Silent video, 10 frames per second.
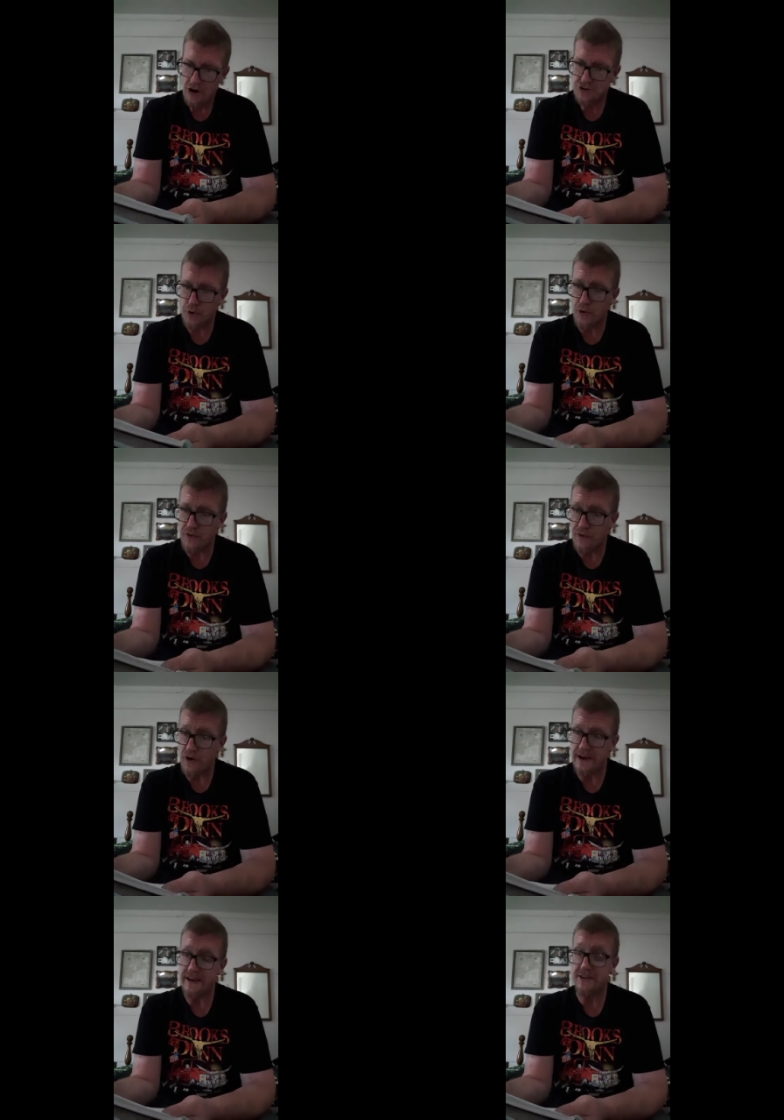
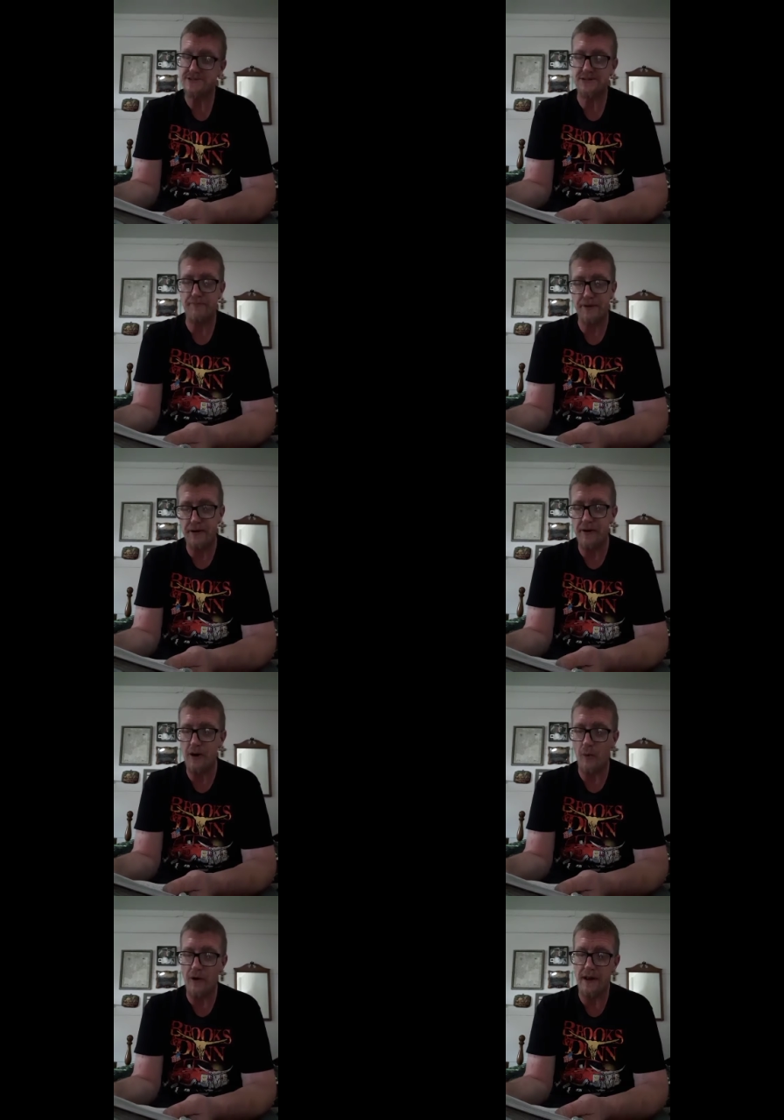truthfully to the
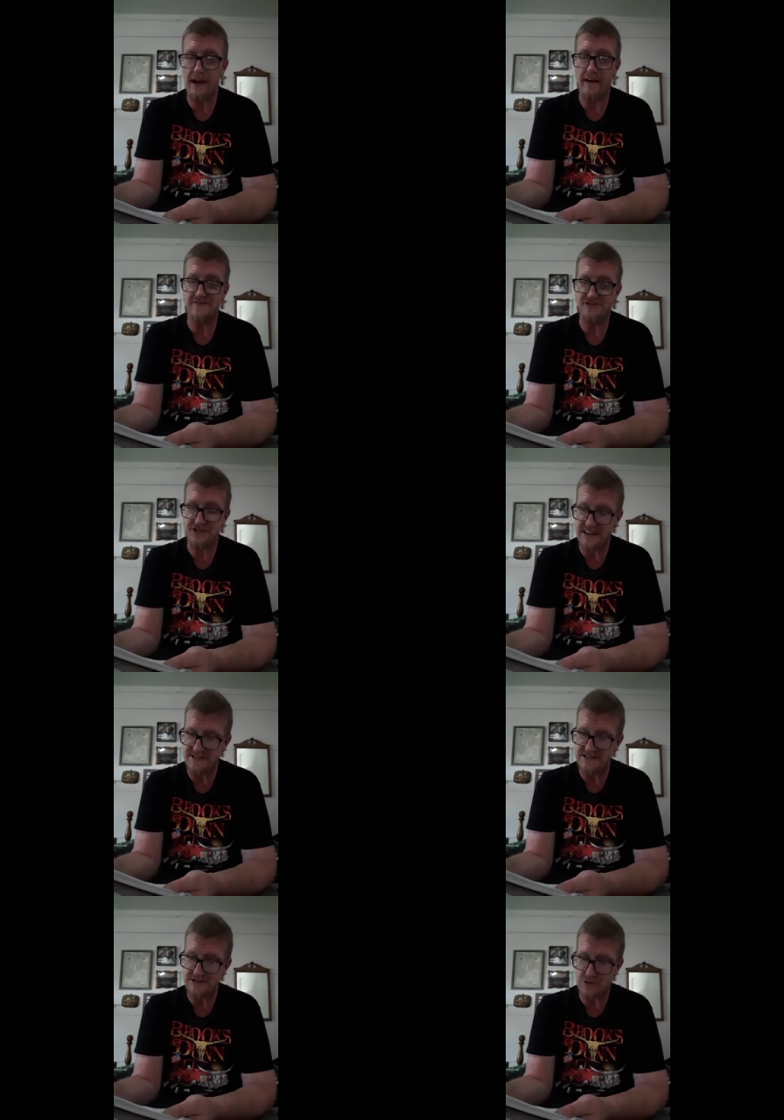superiority of
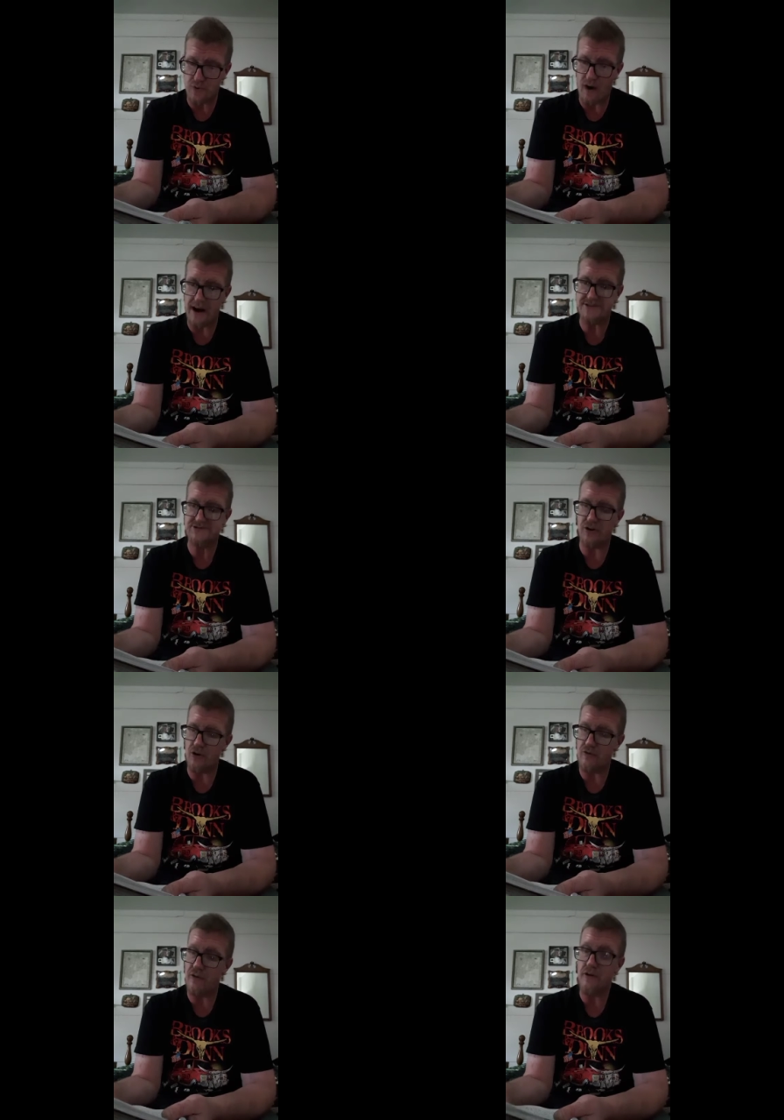Jesus Christ
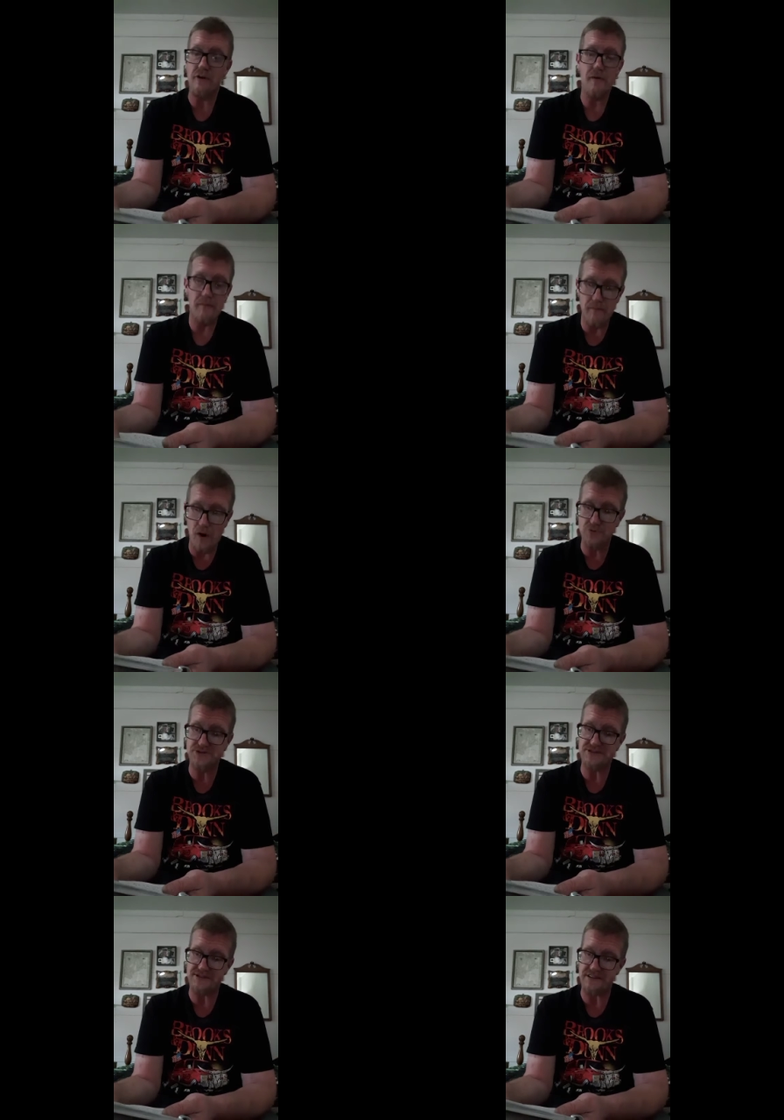over
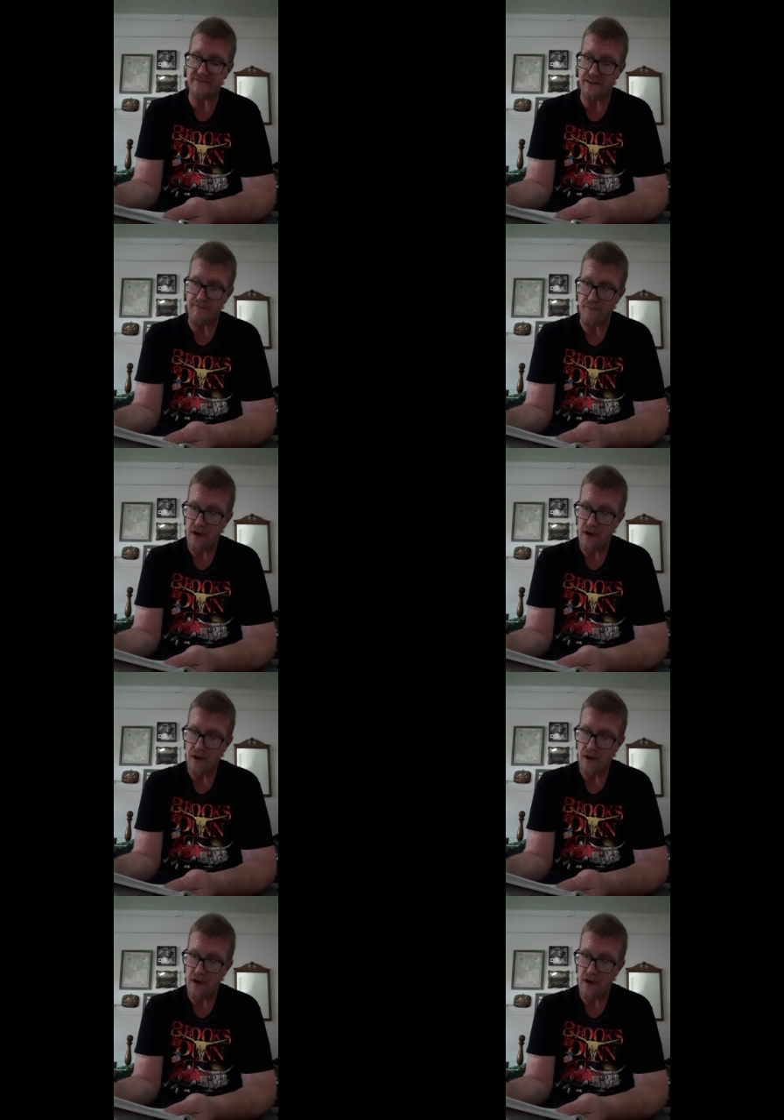Moses even.